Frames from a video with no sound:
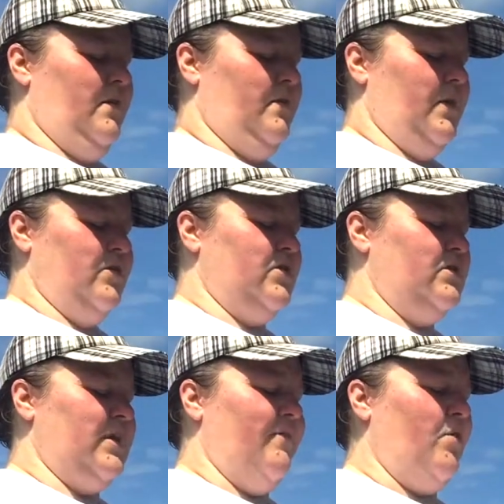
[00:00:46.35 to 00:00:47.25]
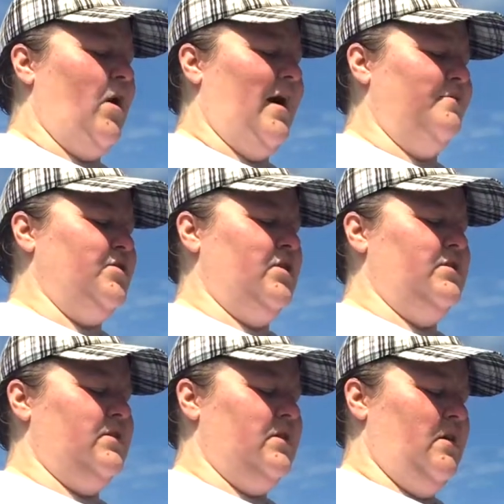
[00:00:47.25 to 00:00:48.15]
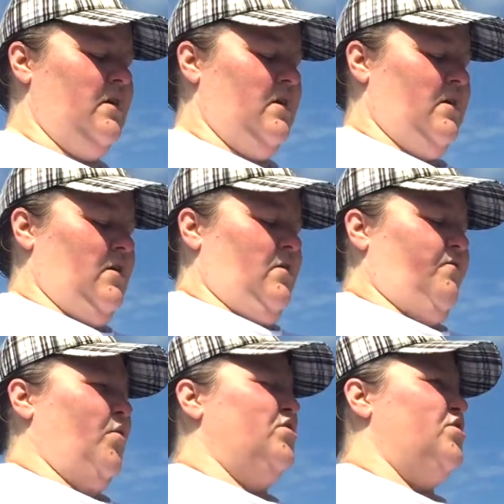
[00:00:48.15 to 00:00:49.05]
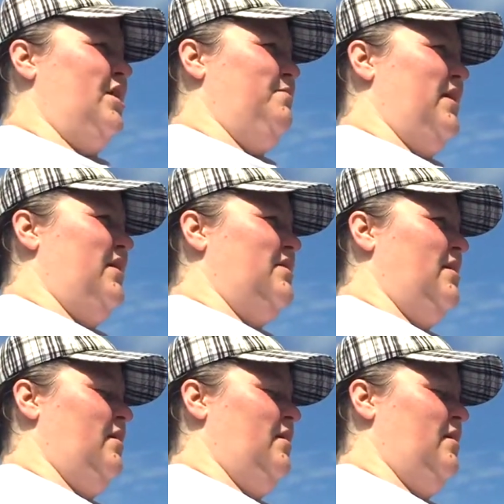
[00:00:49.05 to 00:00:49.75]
there's several options for treatment.